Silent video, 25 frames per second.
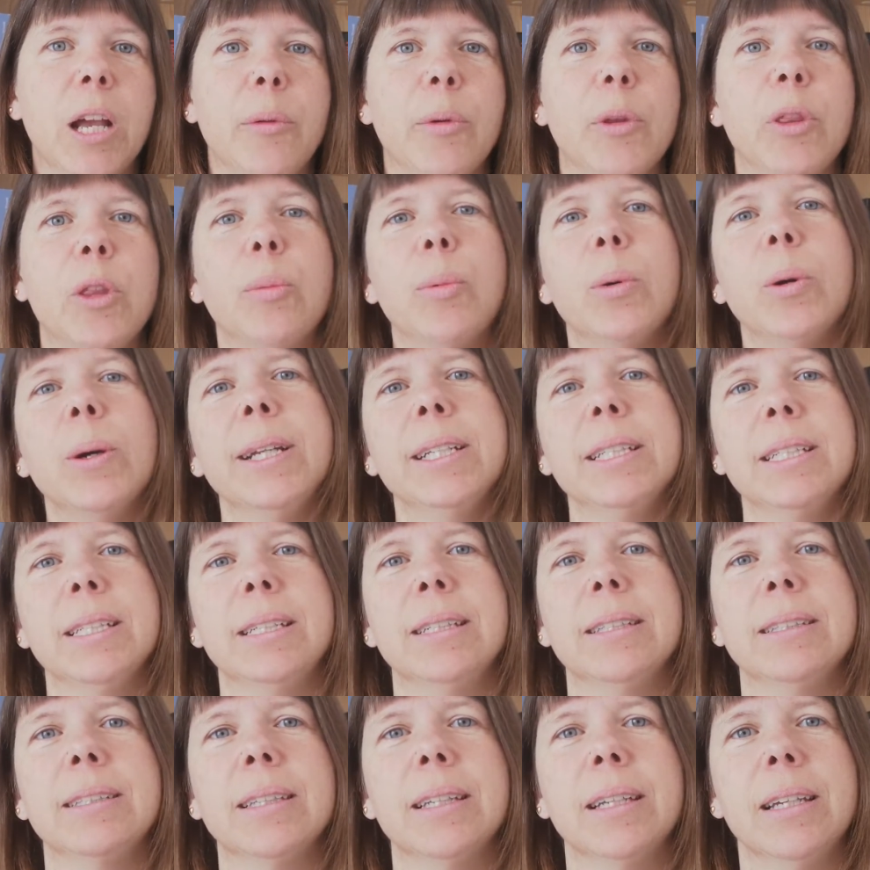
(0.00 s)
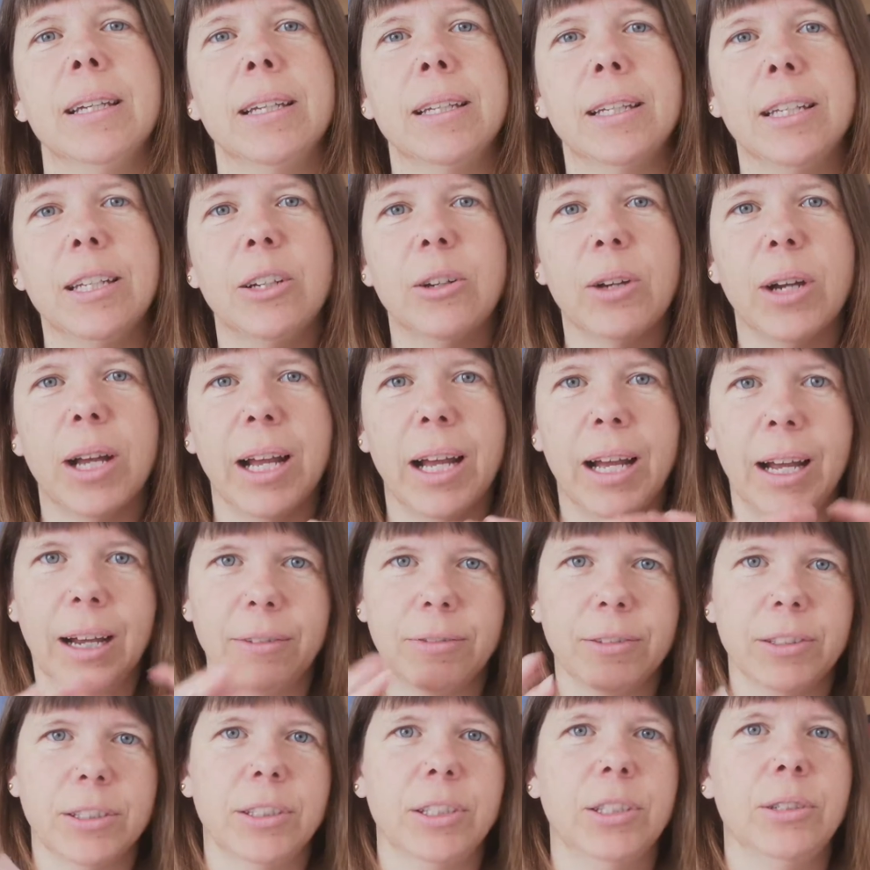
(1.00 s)
But the point is, you know,
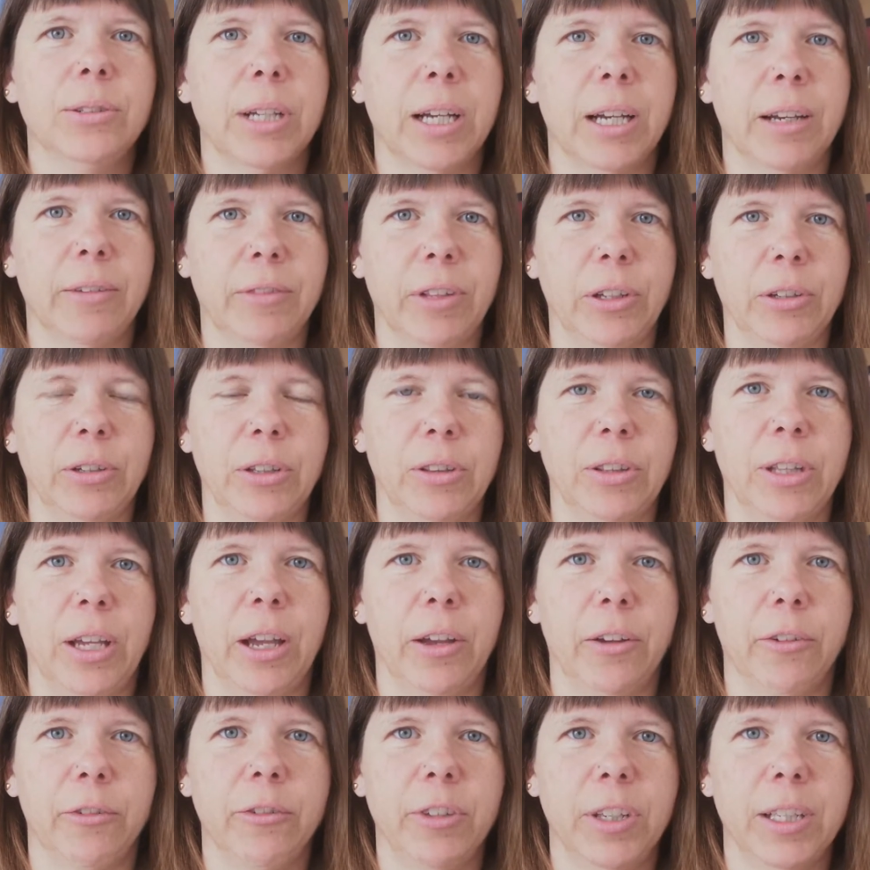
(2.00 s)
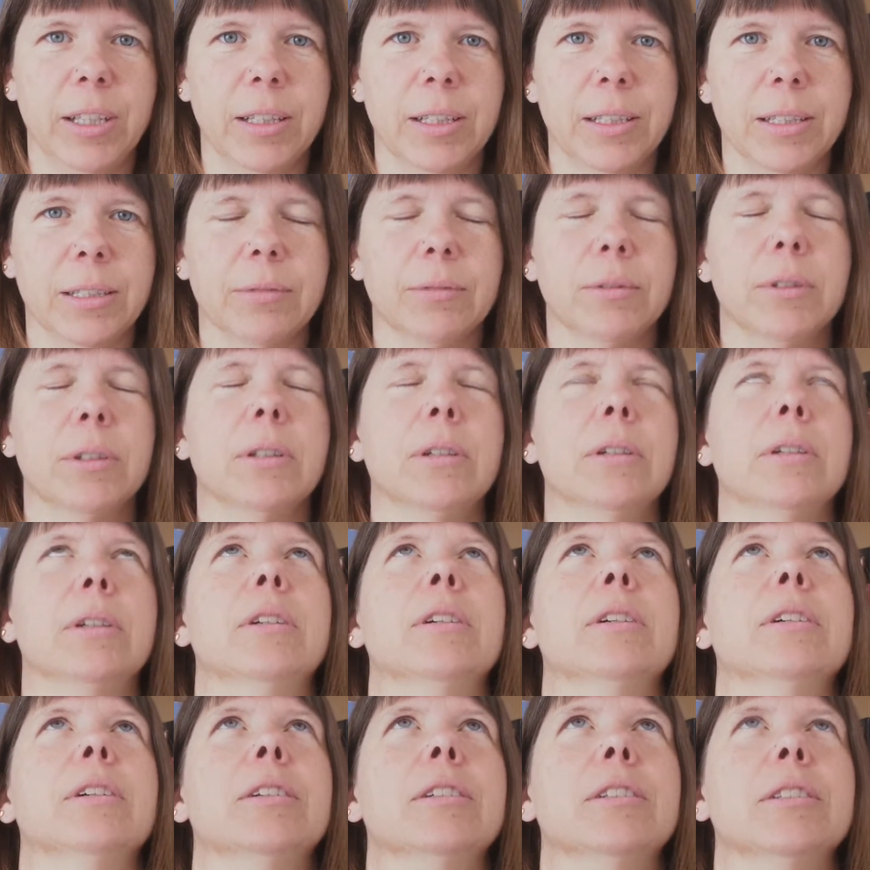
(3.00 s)
after you have that feeling of,
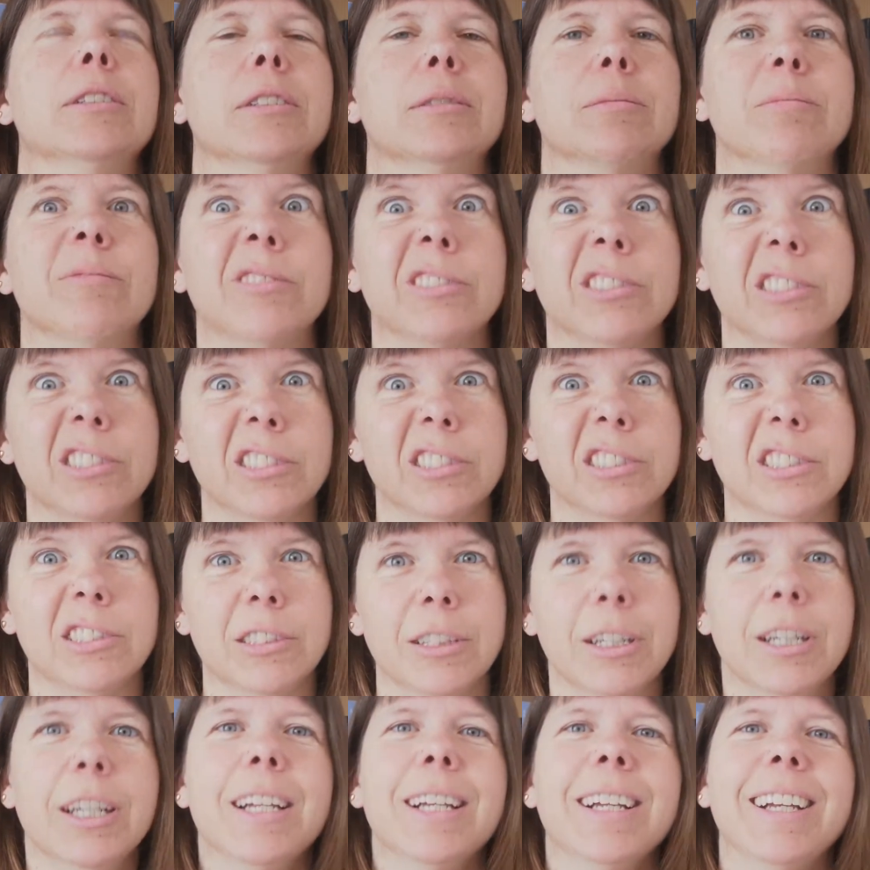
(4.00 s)
oh,